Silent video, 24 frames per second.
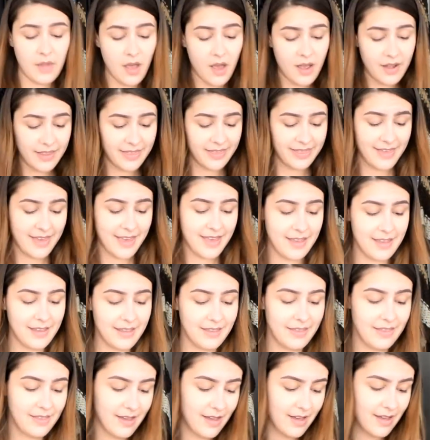I
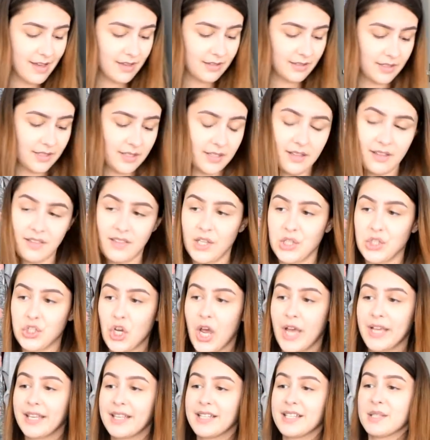think that the
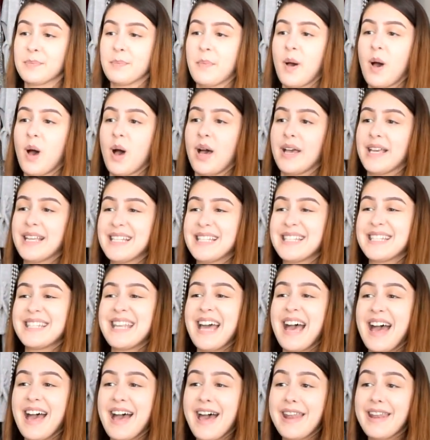jackets part is
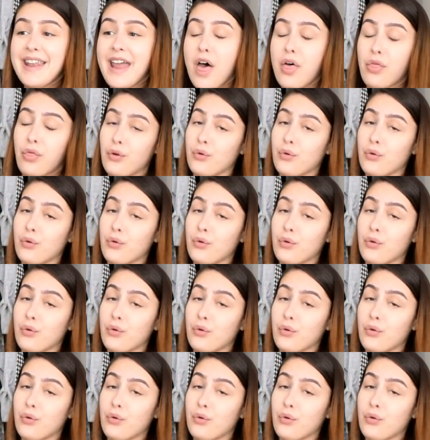done.